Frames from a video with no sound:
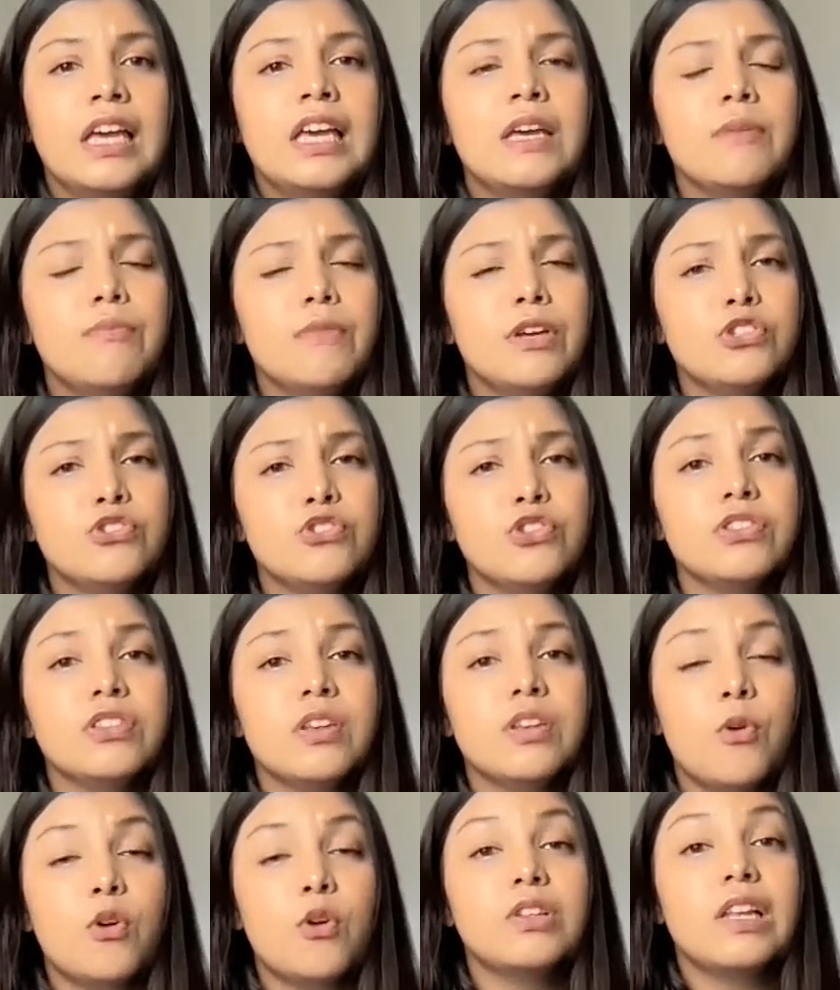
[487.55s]
He mentions
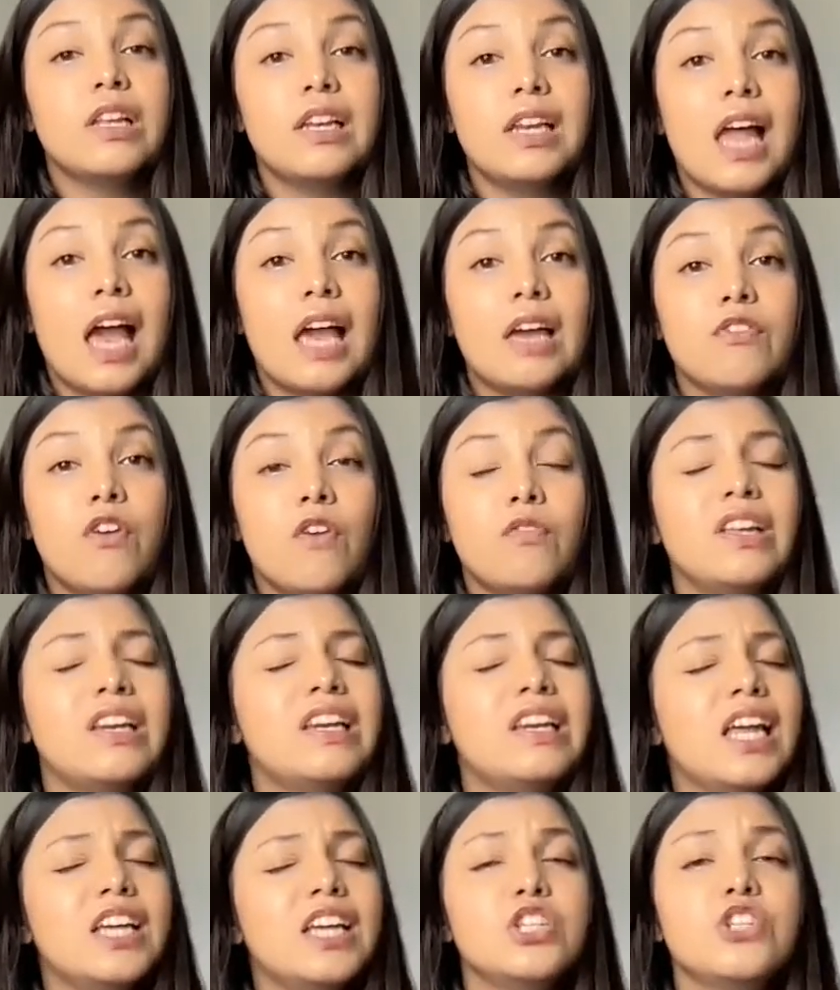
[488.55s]
about the life of the
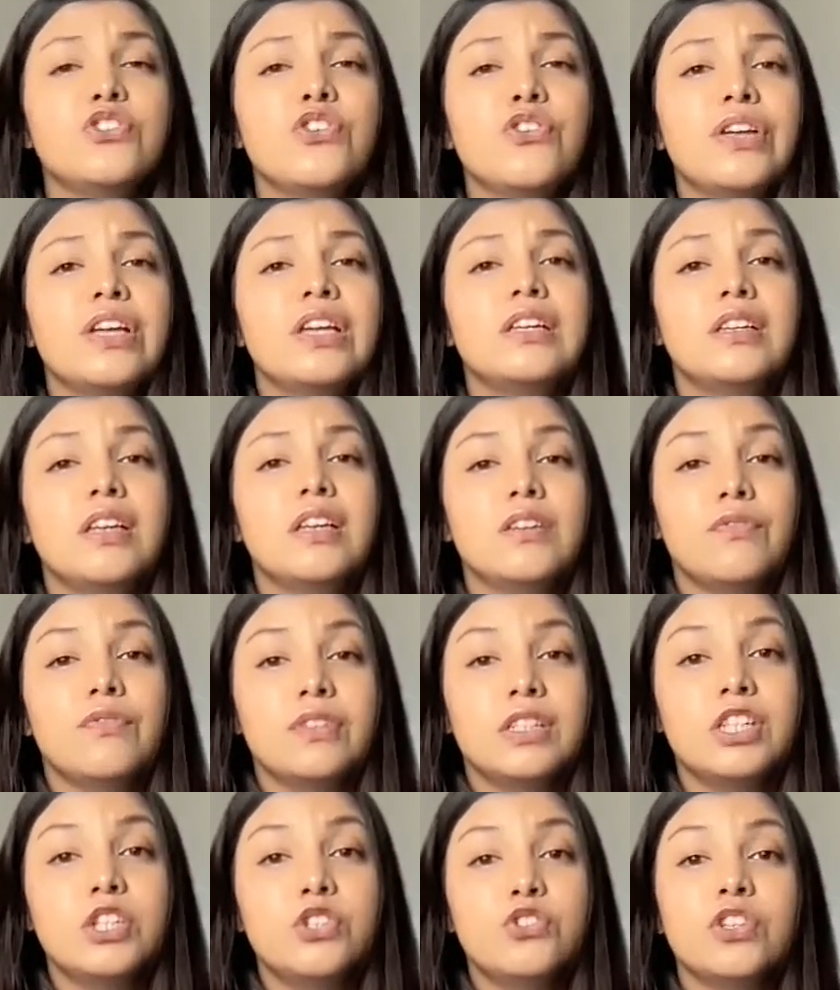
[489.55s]
legendary Indian
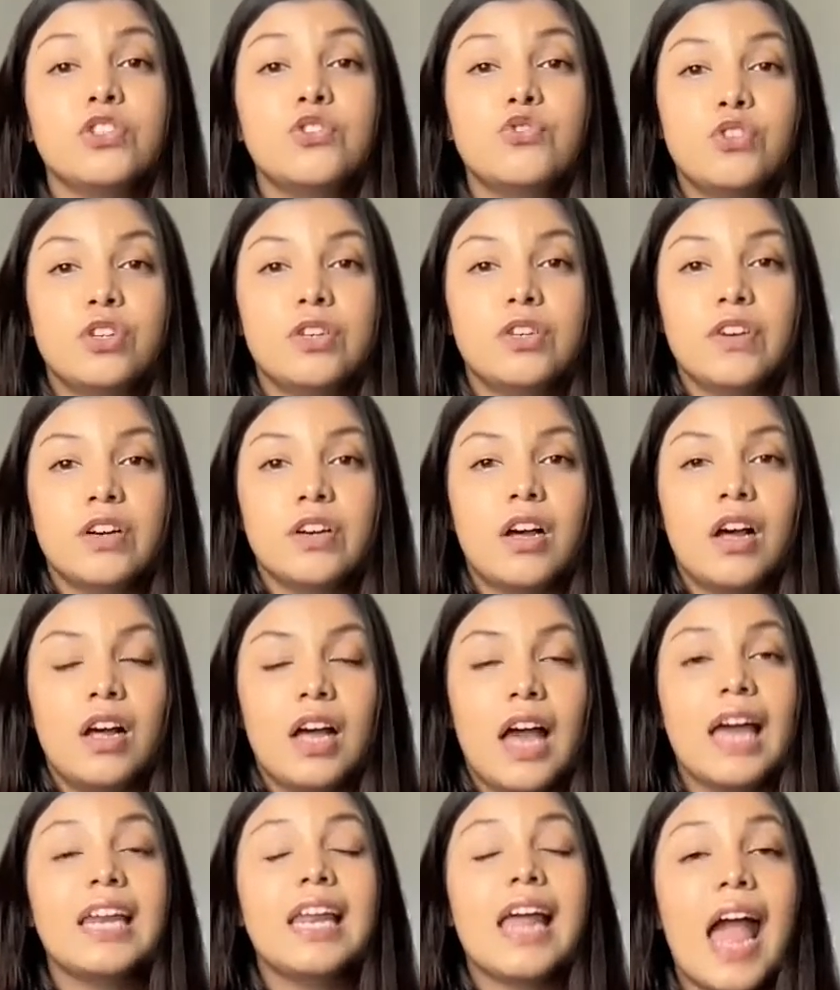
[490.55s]
physician
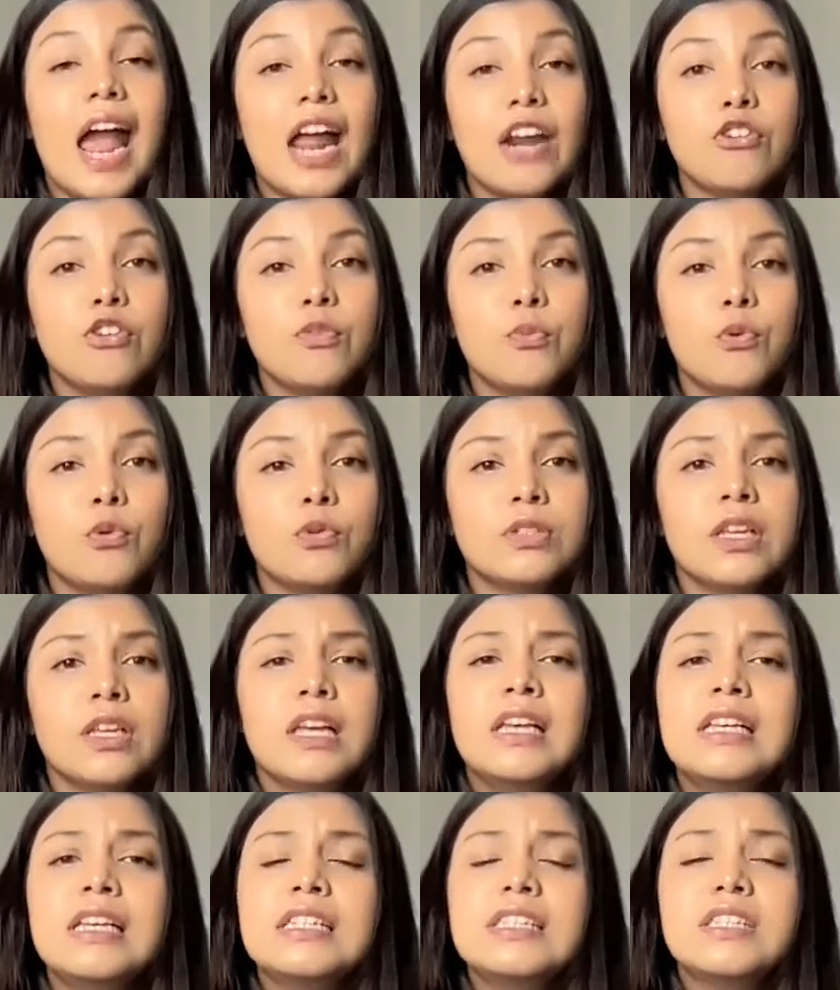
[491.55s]
Jivaka and attributes
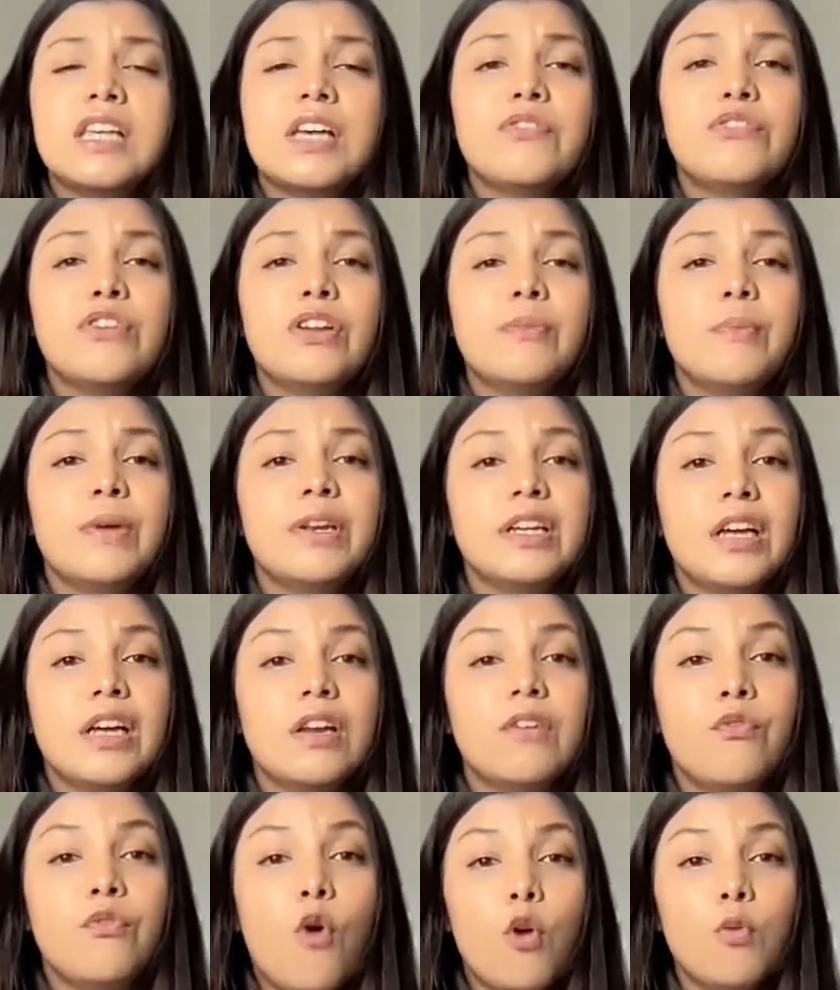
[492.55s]
several
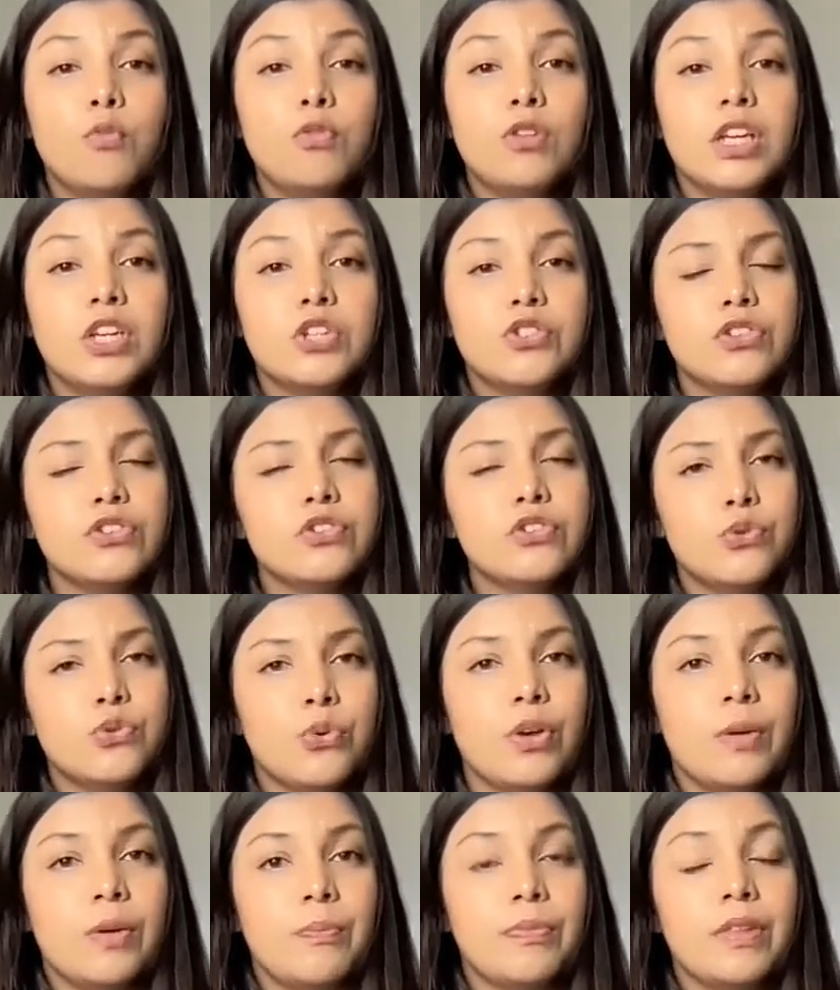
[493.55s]
medical formulations to
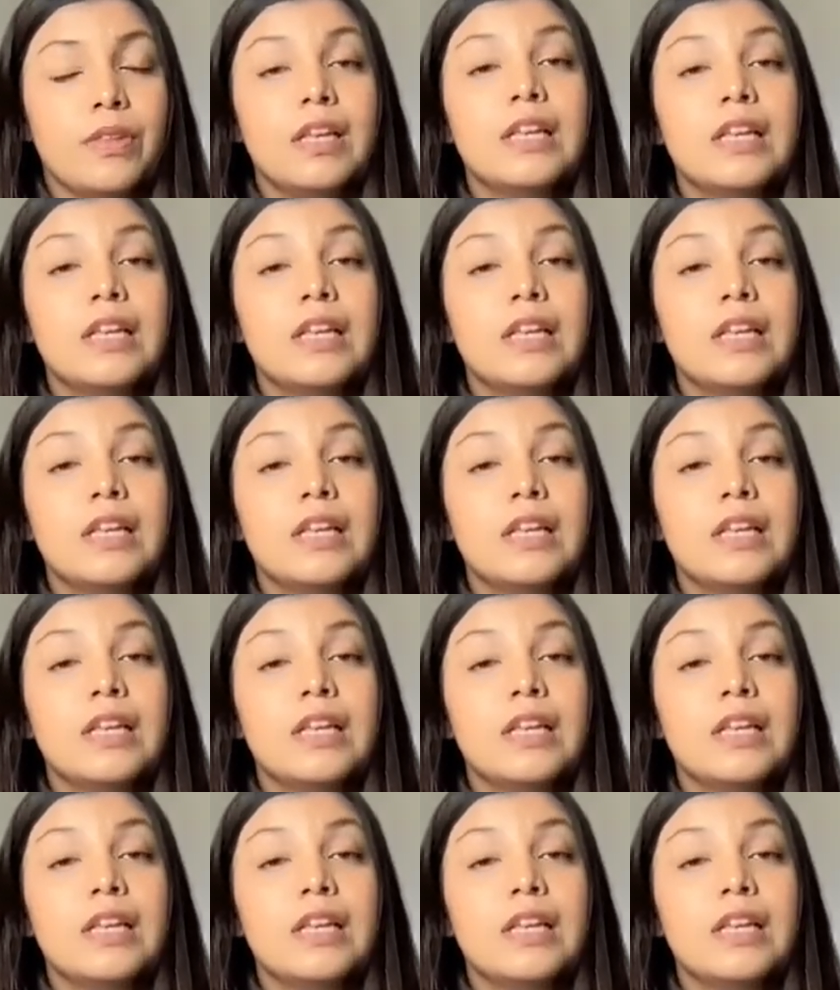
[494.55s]
him,